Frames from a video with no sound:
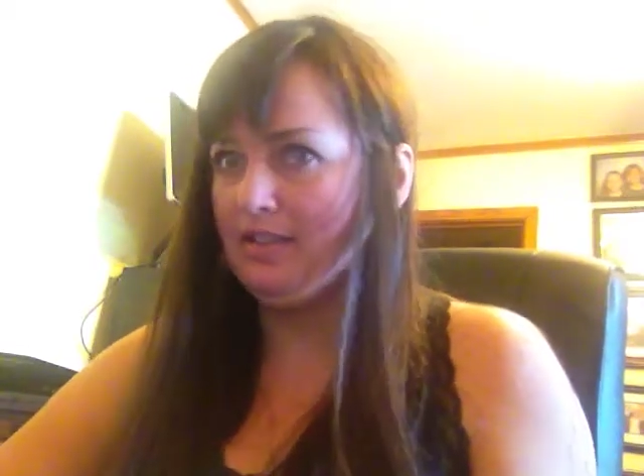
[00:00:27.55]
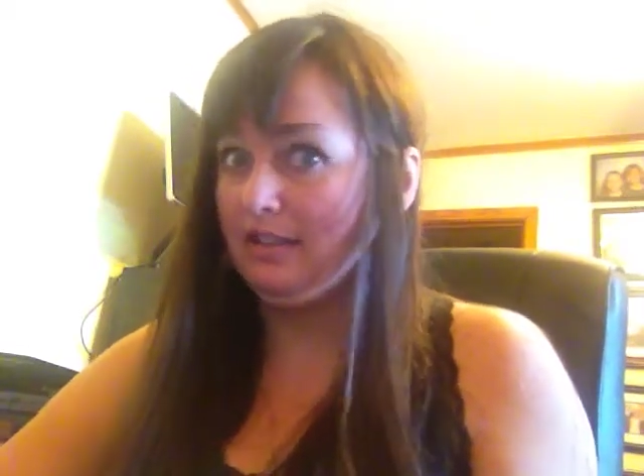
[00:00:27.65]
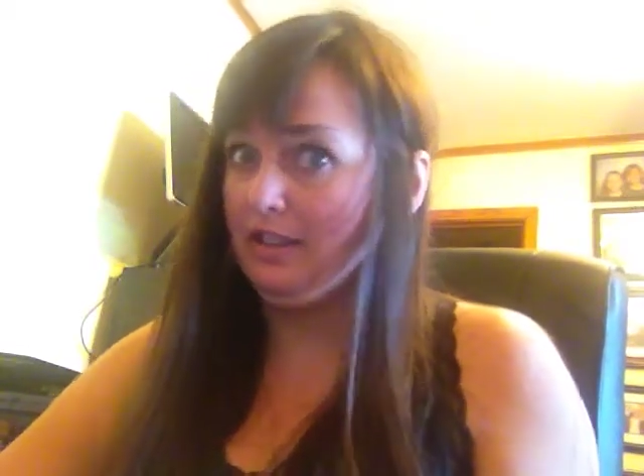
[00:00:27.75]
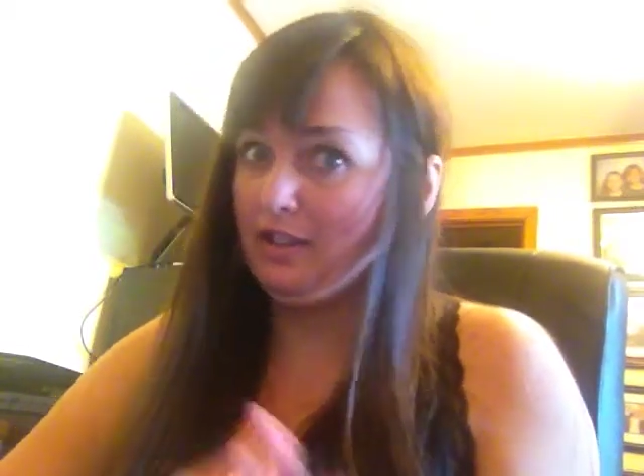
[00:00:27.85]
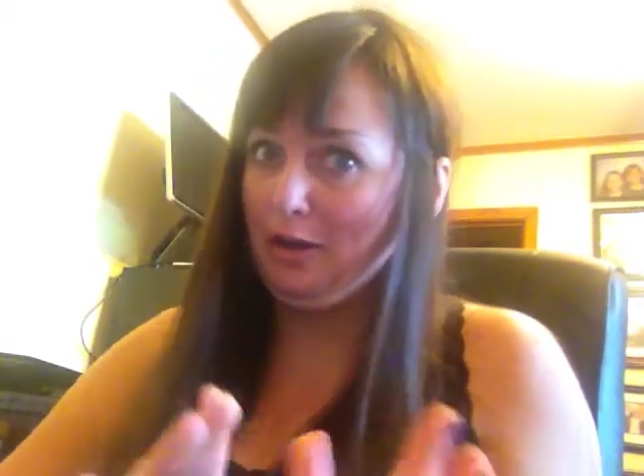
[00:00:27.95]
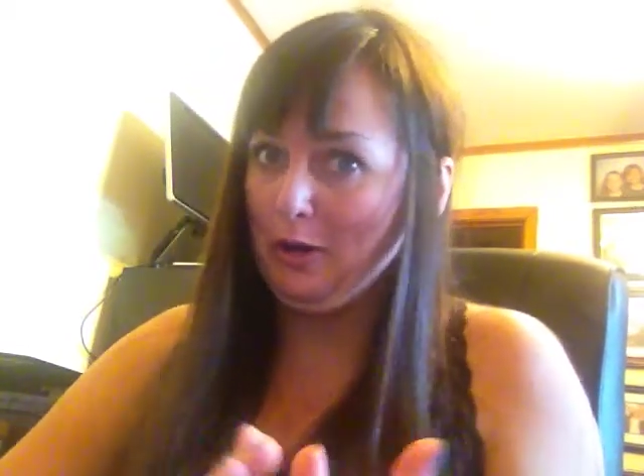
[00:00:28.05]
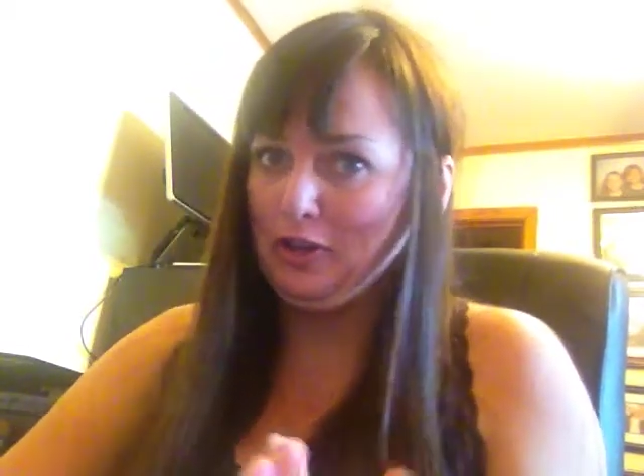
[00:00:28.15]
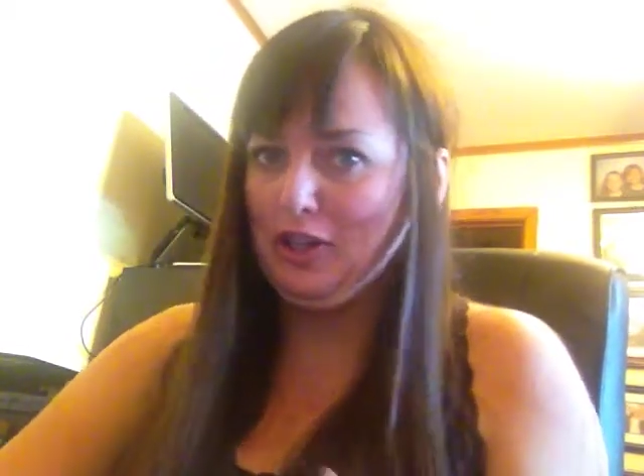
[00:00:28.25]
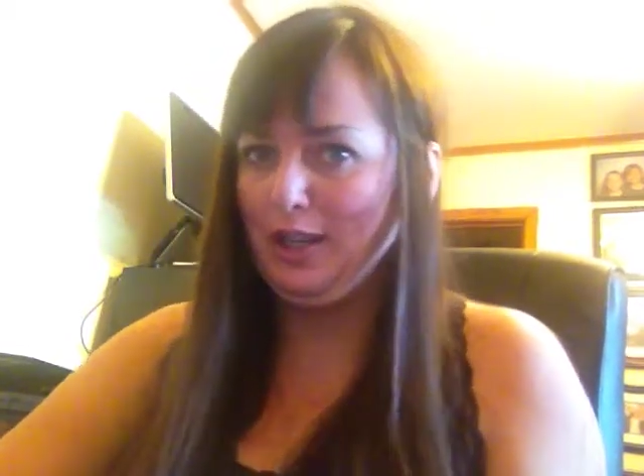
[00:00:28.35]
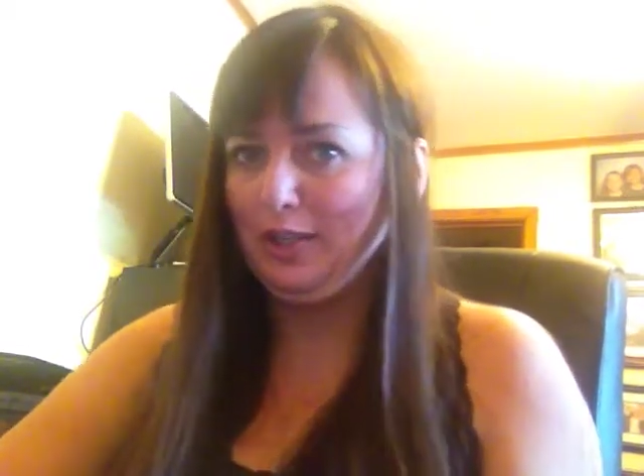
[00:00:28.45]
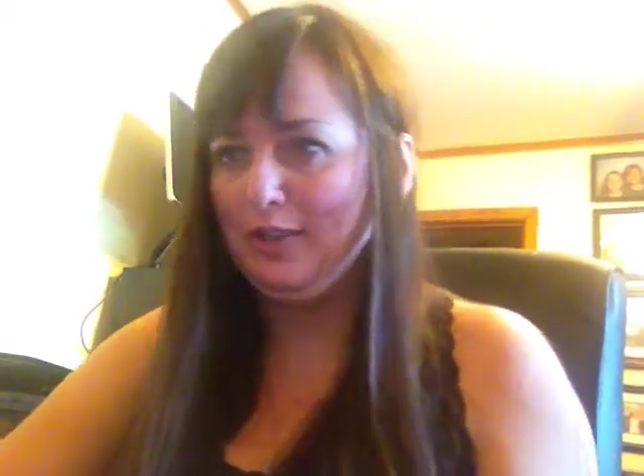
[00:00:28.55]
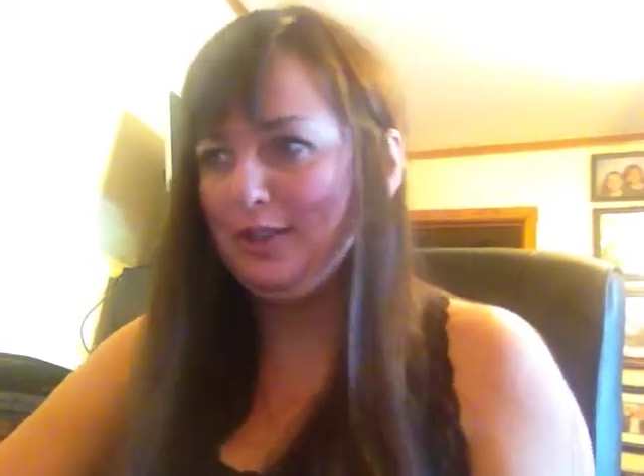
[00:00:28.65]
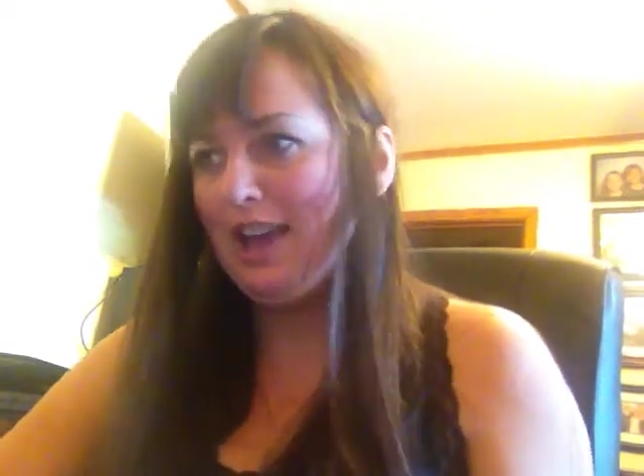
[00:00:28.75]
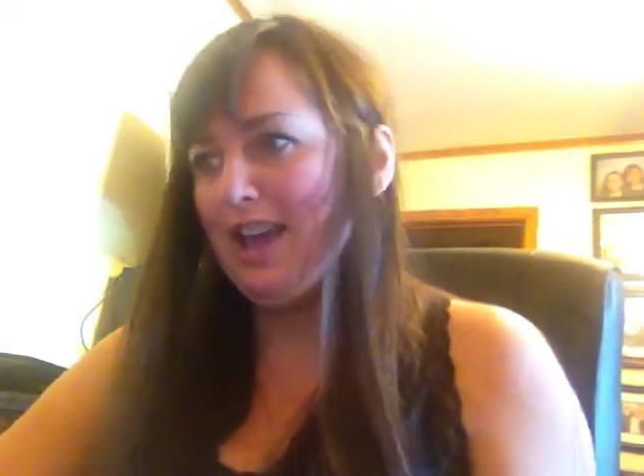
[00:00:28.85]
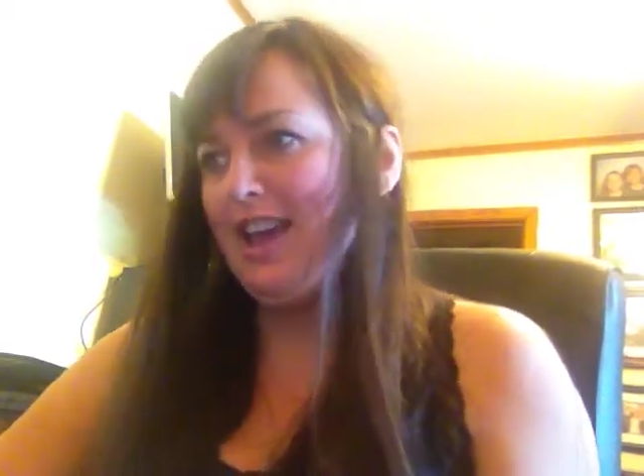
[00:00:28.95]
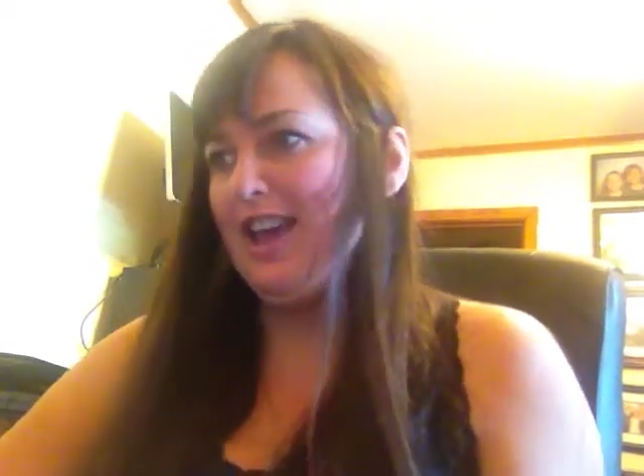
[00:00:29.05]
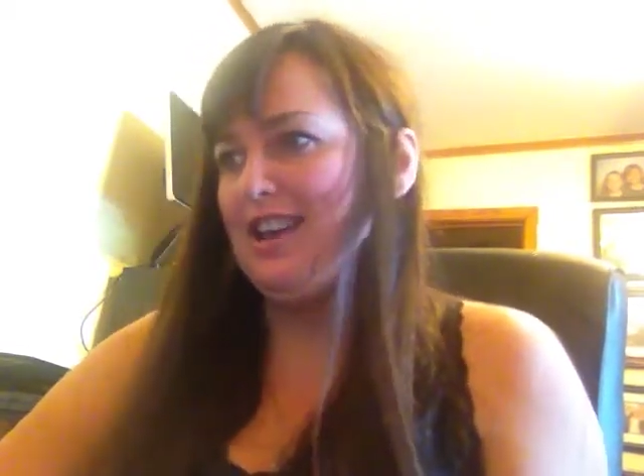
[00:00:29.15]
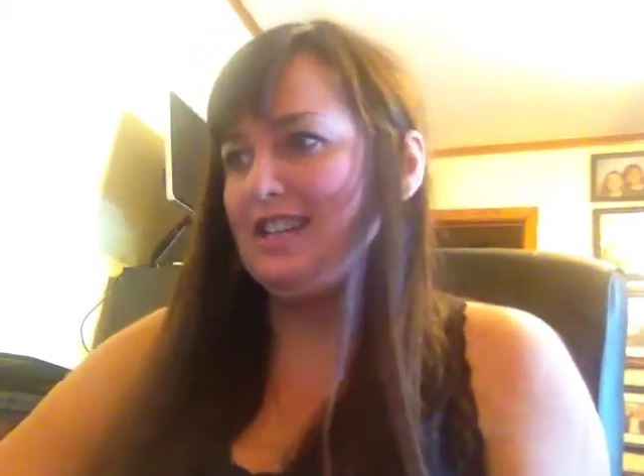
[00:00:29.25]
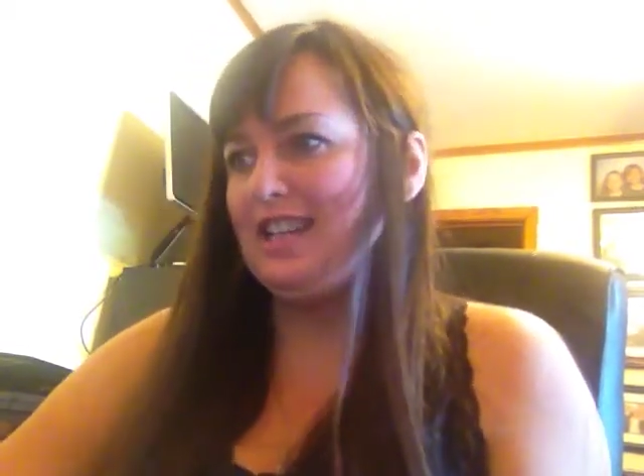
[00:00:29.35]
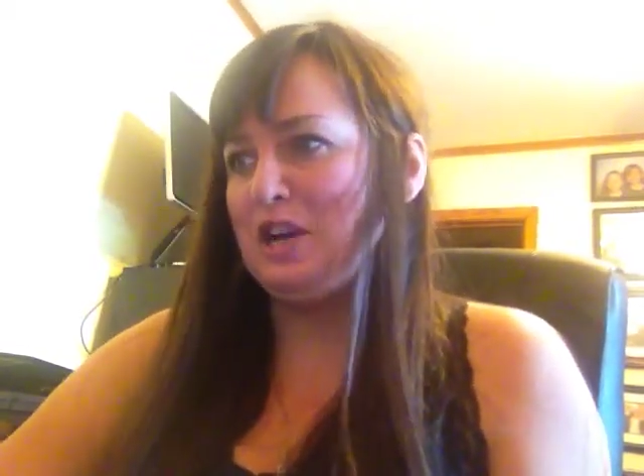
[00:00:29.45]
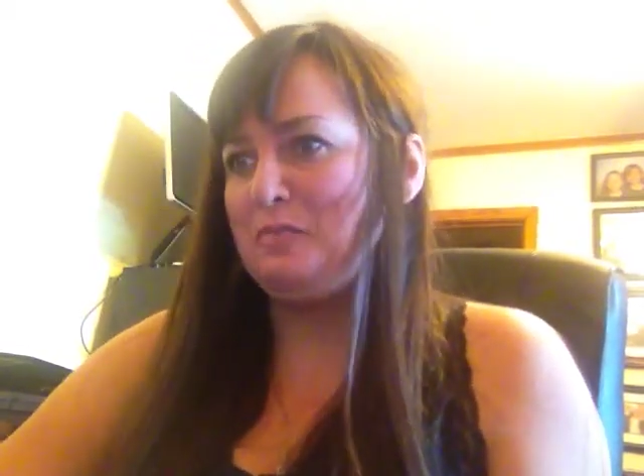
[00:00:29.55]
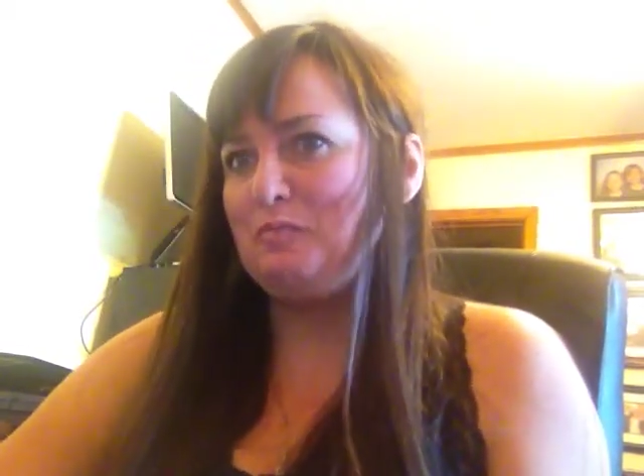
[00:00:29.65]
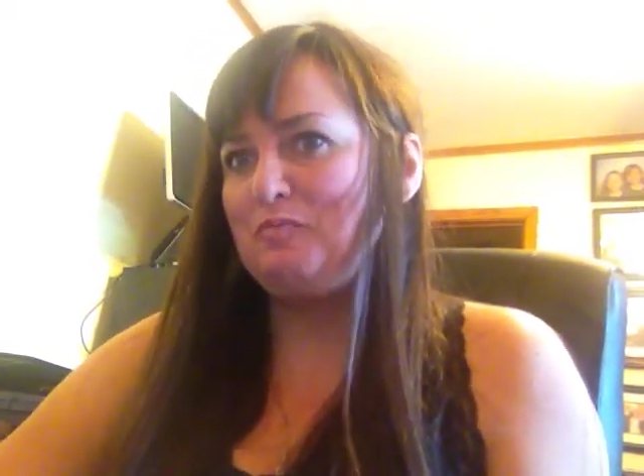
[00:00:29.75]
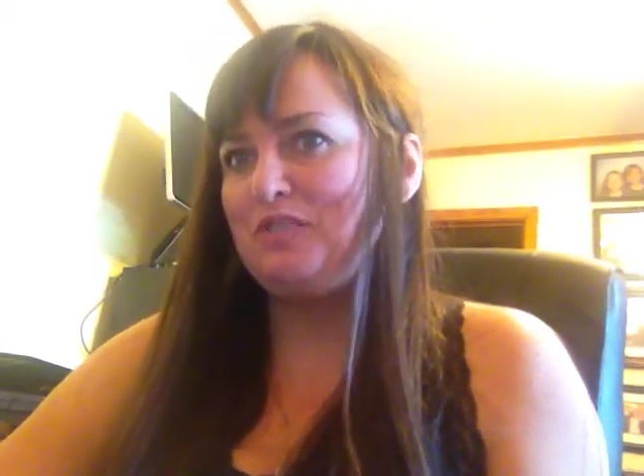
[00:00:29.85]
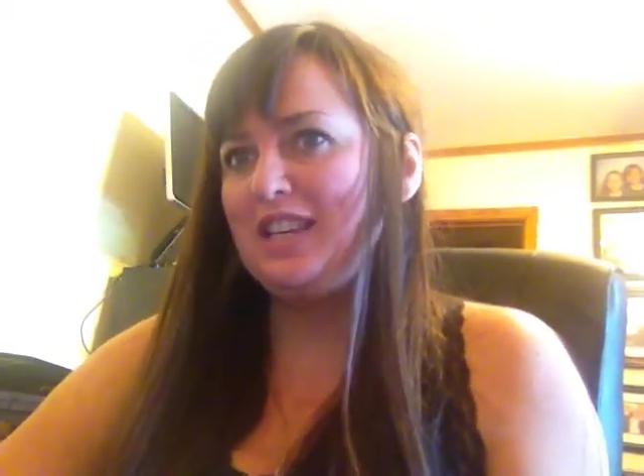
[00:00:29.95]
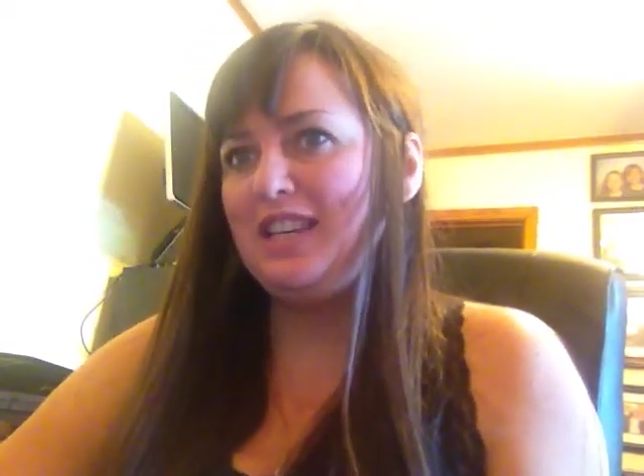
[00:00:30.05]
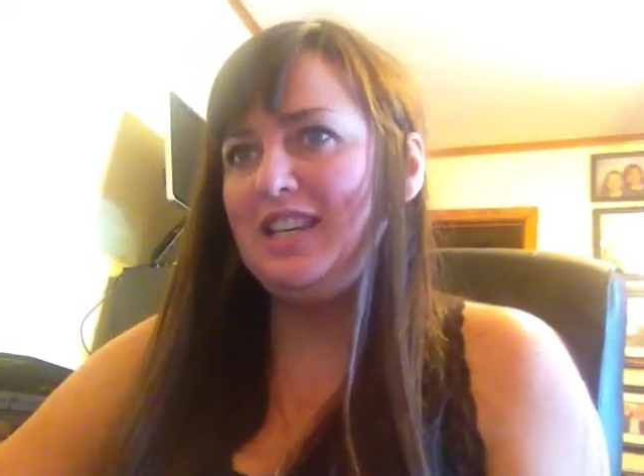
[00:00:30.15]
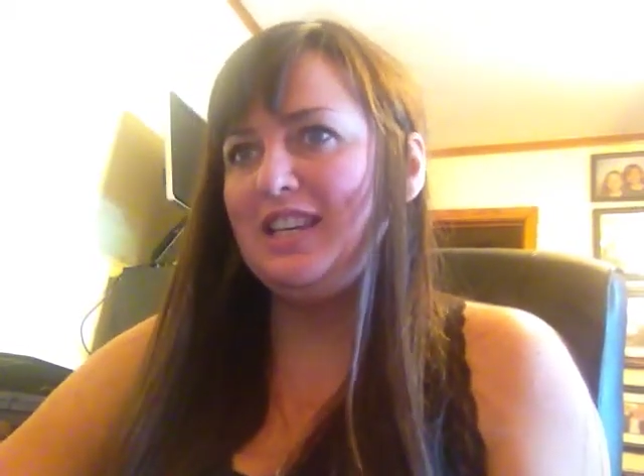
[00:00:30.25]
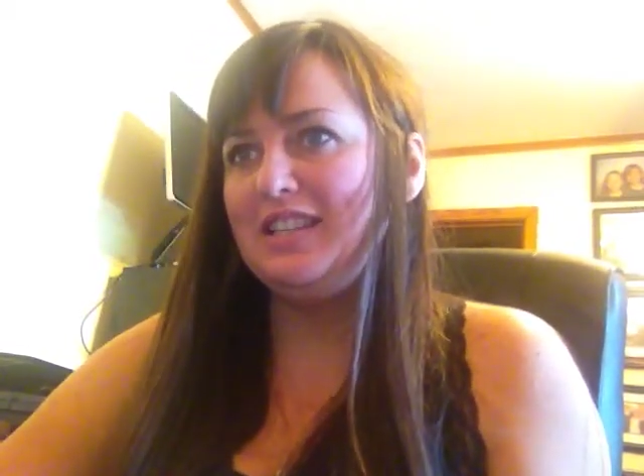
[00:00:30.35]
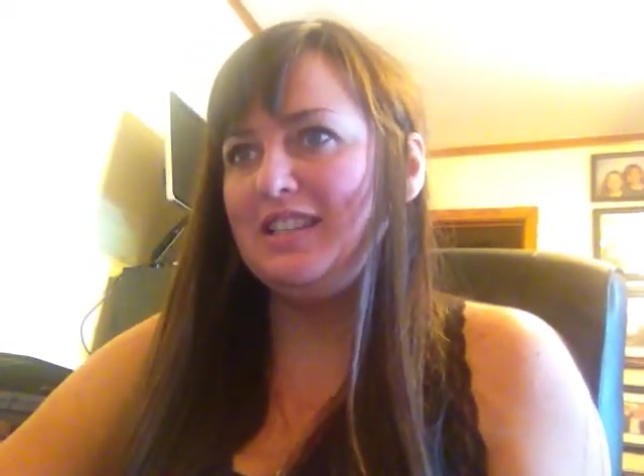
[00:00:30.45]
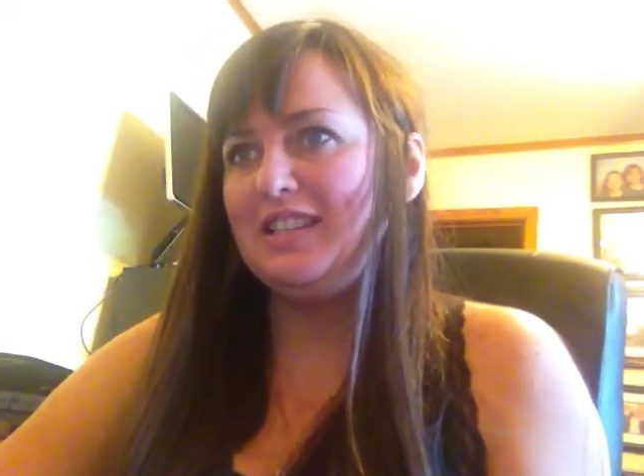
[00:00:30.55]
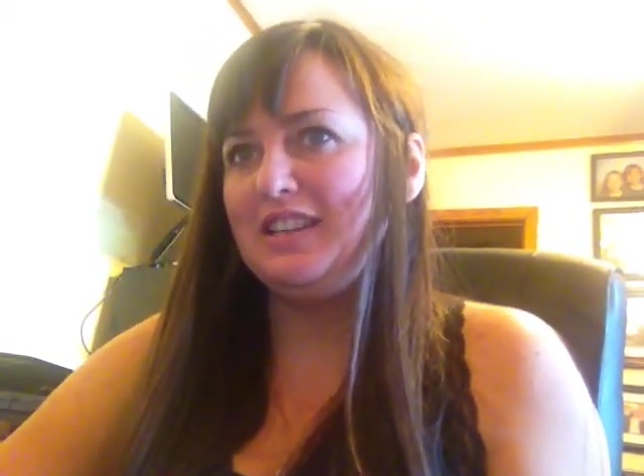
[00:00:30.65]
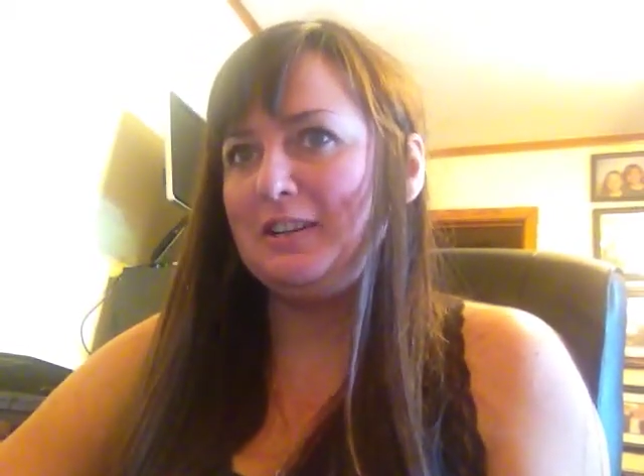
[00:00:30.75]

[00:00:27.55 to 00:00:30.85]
Everything's large in Texas, and he is